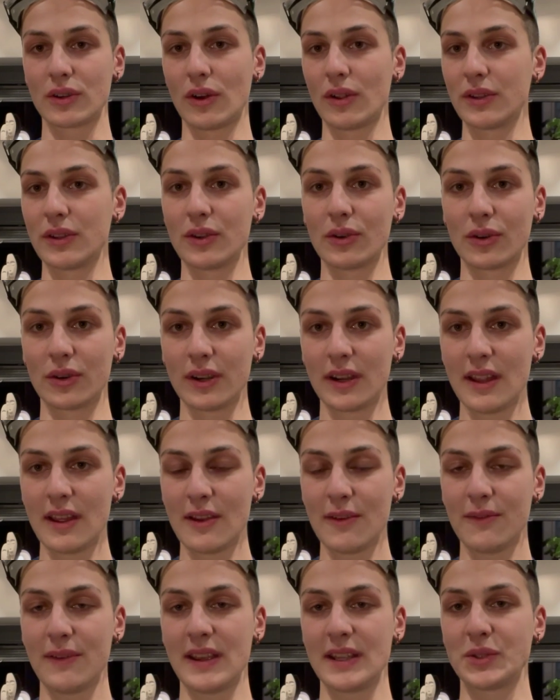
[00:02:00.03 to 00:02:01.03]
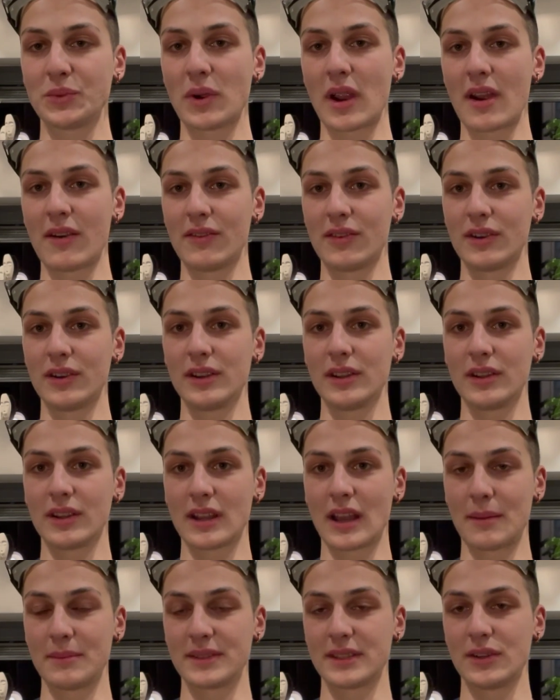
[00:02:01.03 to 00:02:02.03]
on your face, wherever
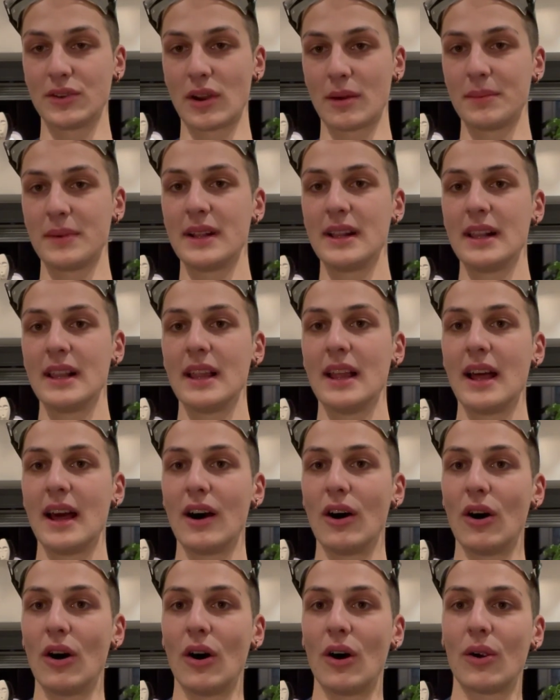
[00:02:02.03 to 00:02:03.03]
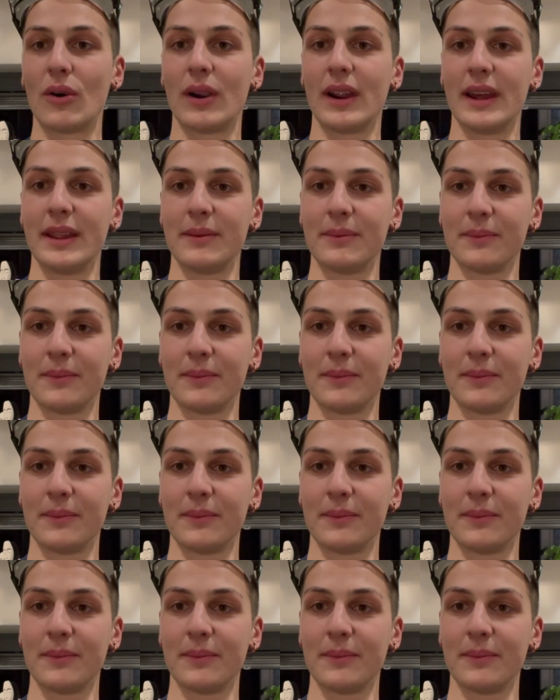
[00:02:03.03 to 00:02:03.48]
comes the drop. All right.